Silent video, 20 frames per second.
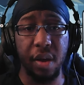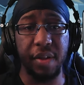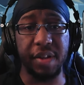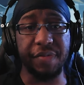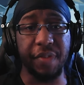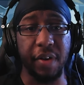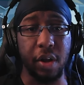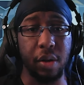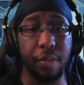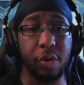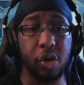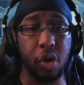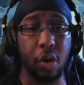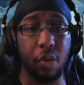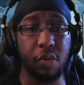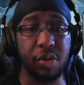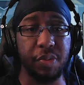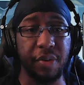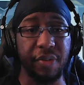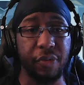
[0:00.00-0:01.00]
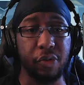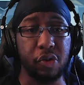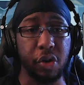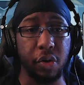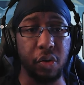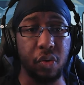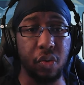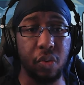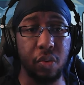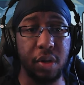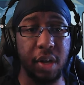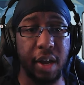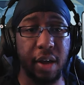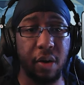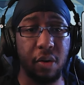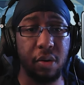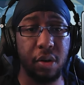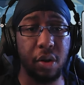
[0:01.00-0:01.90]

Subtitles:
This effect can only trigger once per second cooldown.